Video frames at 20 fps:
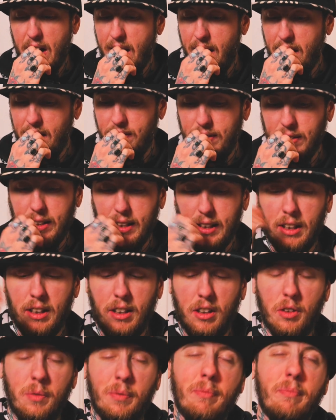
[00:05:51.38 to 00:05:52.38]
I feel like,
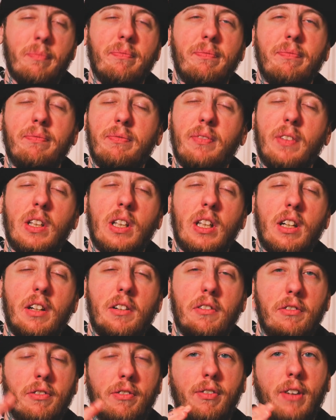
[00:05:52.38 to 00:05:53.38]

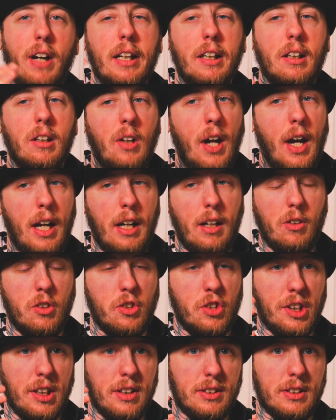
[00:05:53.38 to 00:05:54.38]
fire
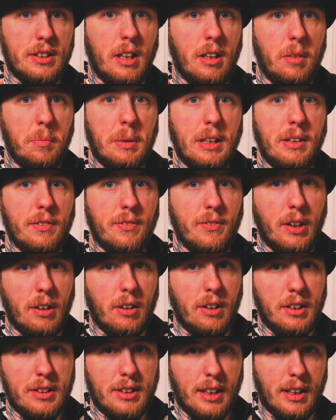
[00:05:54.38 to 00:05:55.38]
energy is going to be
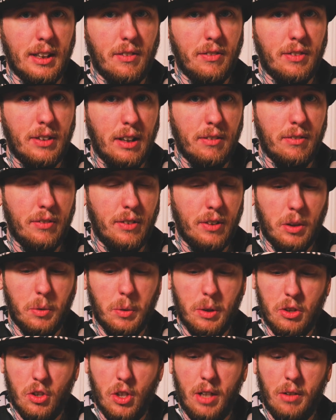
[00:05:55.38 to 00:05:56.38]
very significant for
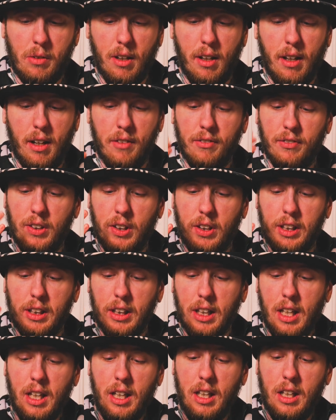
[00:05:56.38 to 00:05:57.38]
you in general. I feel like,
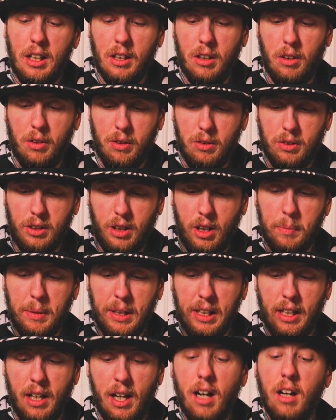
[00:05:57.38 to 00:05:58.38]
there's going to
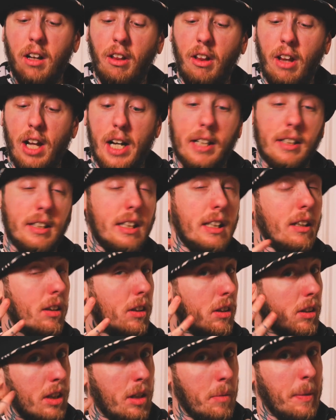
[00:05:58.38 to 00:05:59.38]
be a lot
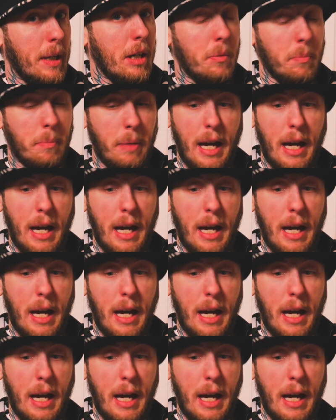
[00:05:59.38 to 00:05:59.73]
here about